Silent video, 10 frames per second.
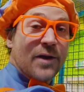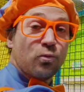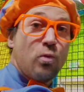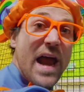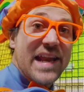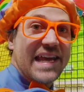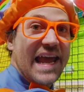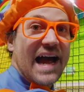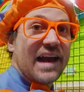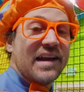and red
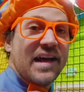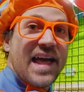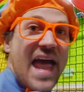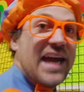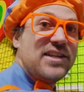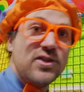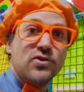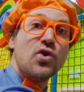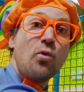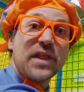again. Hey, do you
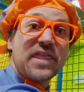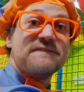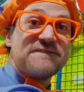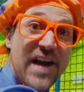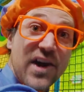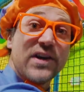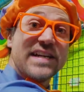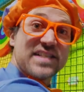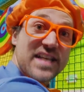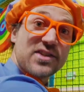know what the very
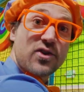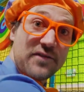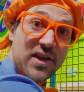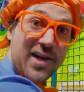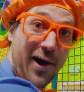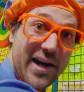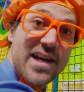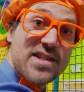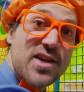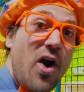center of the
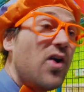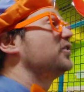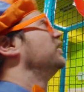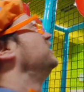target is called?